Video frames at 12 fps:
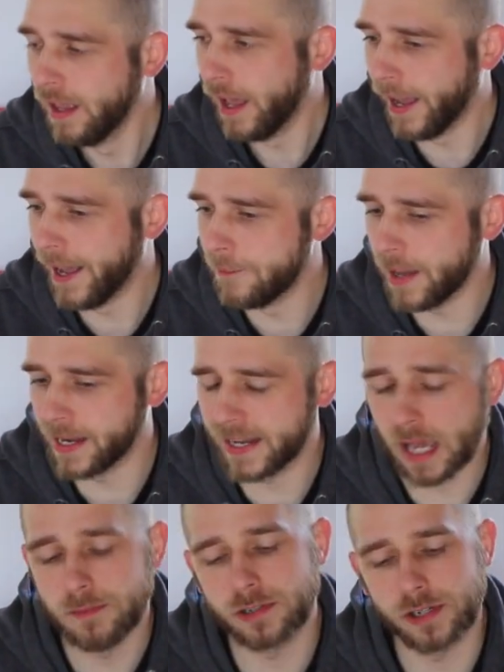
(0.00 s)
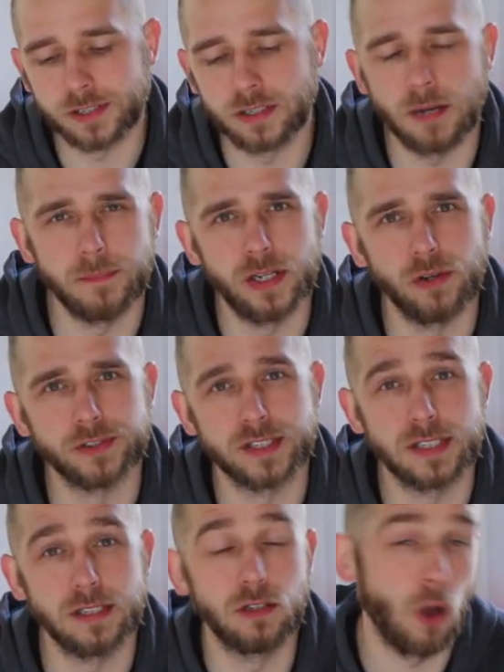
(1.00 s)
And I came across a company called
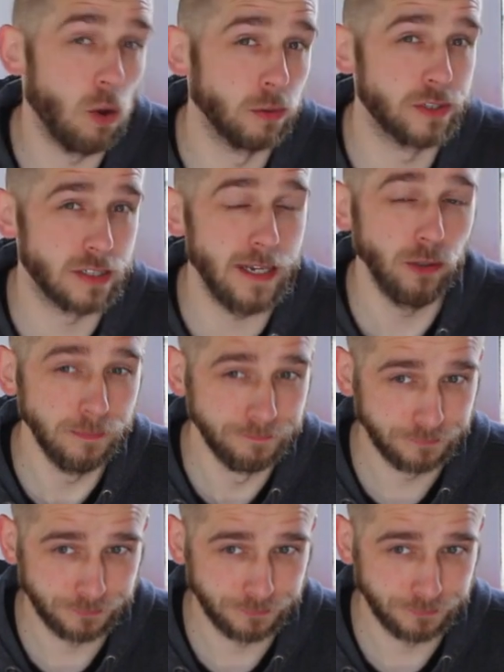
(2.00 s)
Cold Steel,